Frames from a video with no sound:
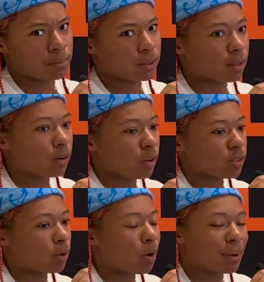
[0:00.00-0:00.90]
but then
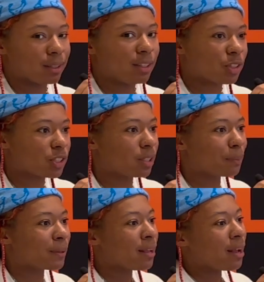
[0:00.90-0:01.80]
also all my
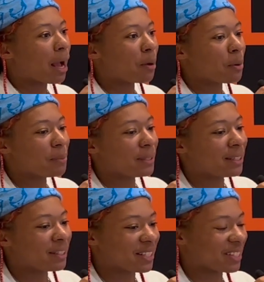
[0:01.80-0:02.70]
leadership, I will
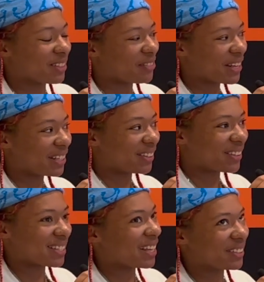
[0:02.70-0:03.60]
be, this is a very
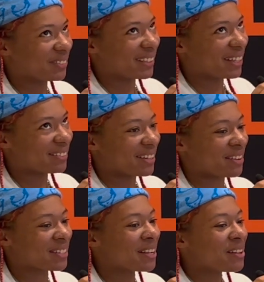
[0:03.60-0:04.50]
long title, we love
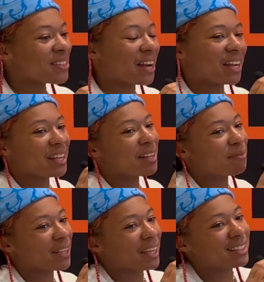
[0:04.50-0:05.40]
those. I
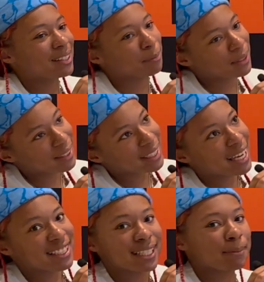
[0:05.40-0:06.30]
am a
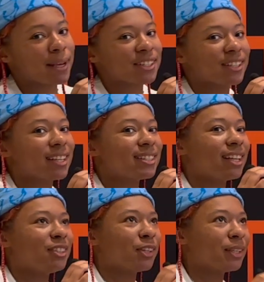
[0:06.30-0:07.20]
communication specialist
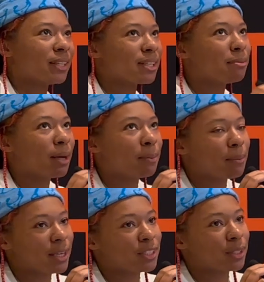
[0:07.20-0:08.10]
and journalism double
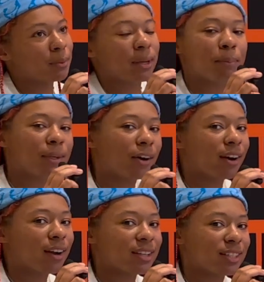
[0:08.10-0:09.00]
major with a
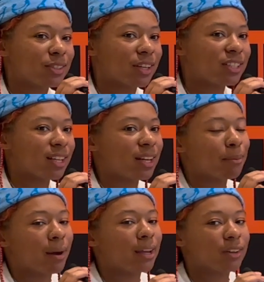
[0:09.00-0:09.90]
PR concentration and a
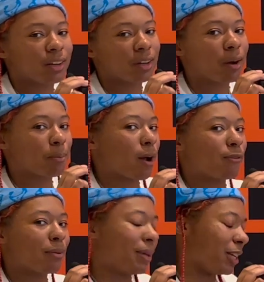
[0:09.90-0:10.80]
minor in
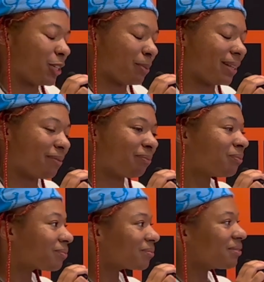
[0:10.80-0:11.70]
nonprofit management.
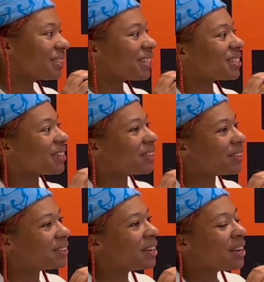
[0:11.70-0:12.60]
Okay.
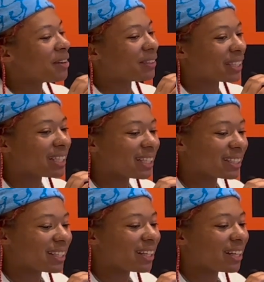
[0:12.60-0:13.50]
So we're
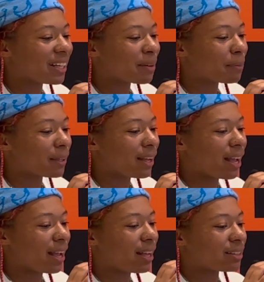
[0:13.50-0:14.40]
getting there, but
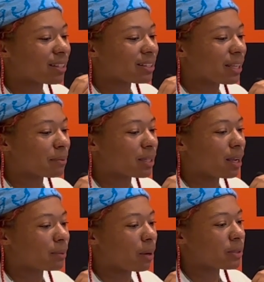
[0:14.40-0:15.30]
at the same
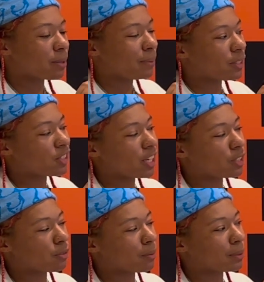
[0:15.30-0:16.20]
time, that was a big
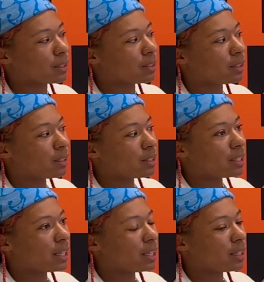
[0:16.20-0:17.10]
change for me.
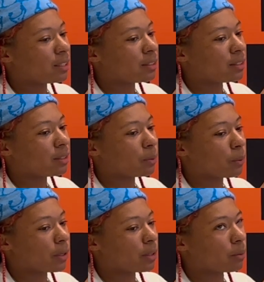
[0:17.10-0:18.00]
And the
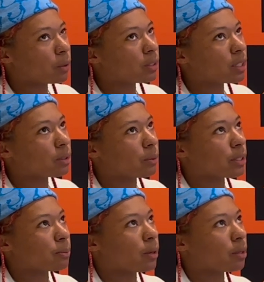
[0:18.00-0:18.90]
worst well, not the
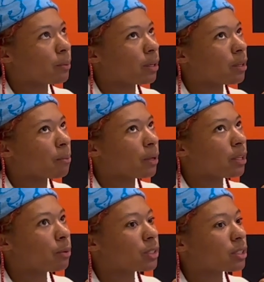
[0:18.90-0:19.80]
worst part about it, but
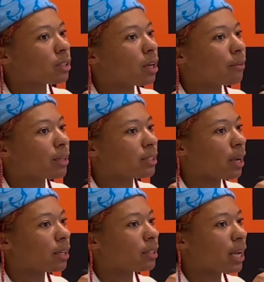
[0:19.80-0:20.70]
it was just a lot of
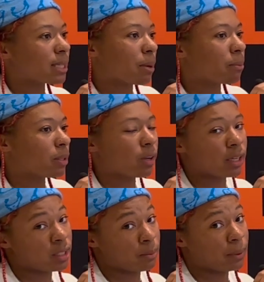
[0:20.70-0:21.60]
anxiety. I asked my mother,
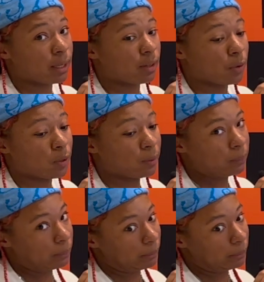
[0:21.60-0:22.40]
I didn't plan at all.